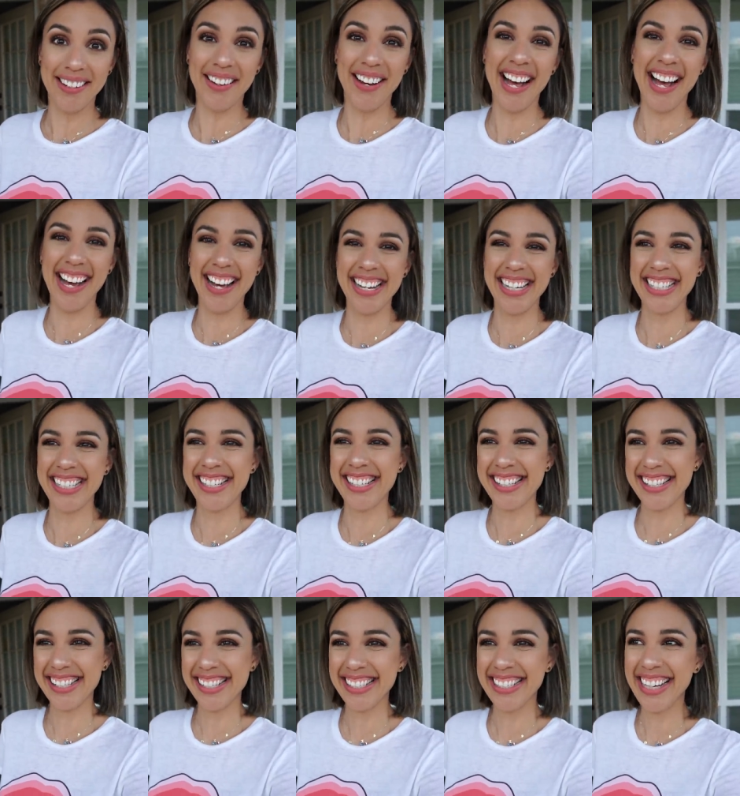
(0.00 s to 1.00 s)
you guys
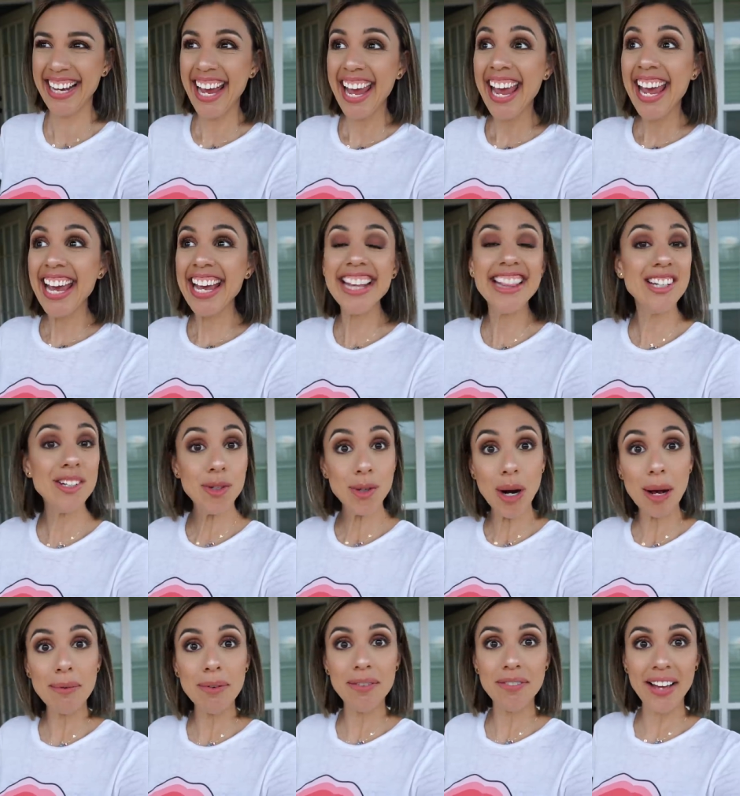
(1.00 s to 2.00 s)
in the
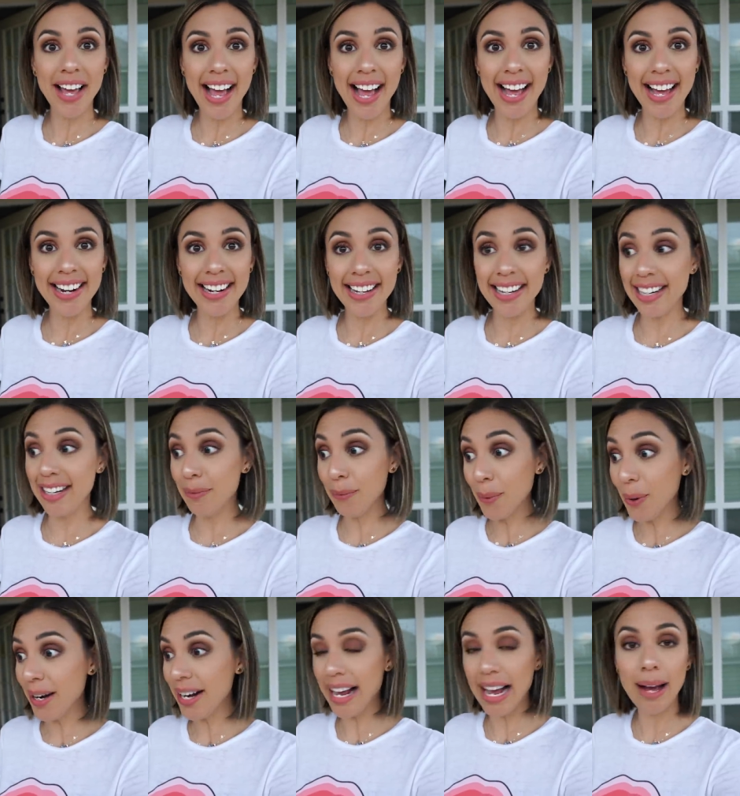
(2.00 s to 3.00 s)
drop of a hat in
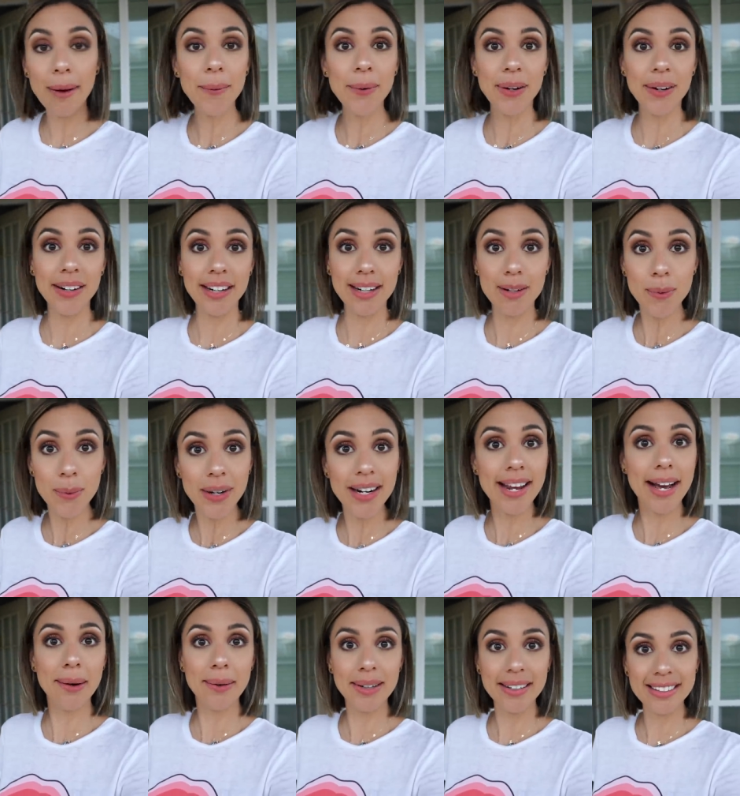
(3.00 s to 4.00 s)
one hour. In one
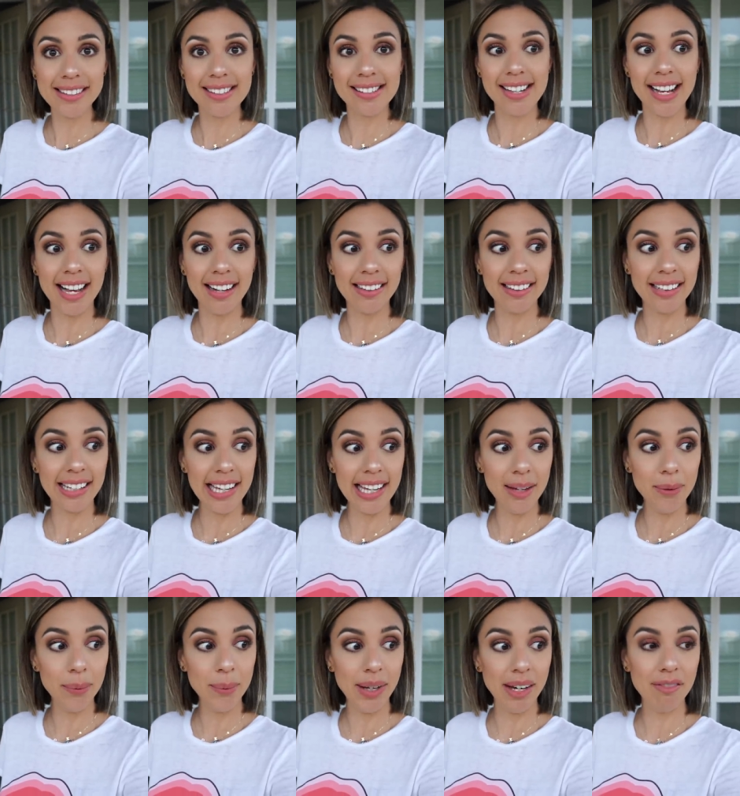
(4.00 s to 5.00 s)
hour exactly,
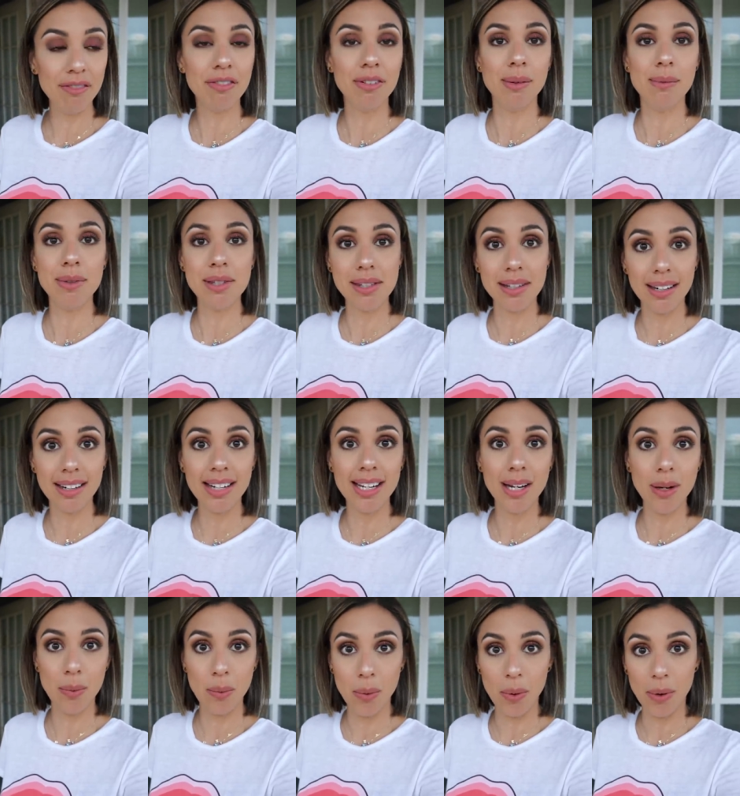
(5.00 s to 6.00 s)
it went from sunny and